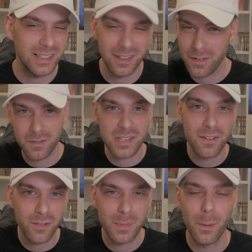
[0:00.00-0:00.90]
ever sent
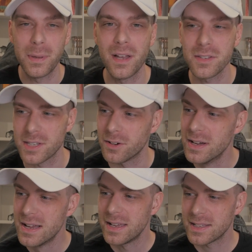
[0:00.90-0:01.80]
from LPL, so
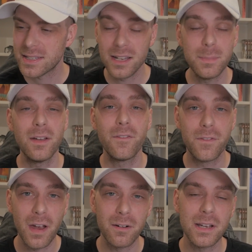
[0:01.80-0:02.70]
it's going to be a
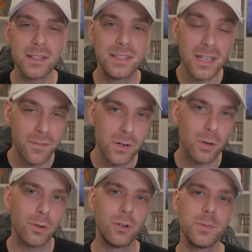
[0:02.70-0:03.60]
very
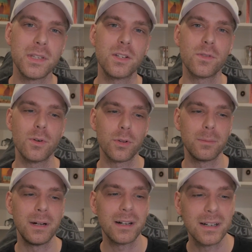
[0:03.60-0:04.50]
difficult group stage for North
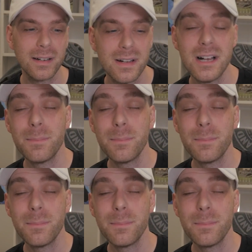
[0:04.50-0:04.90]
America,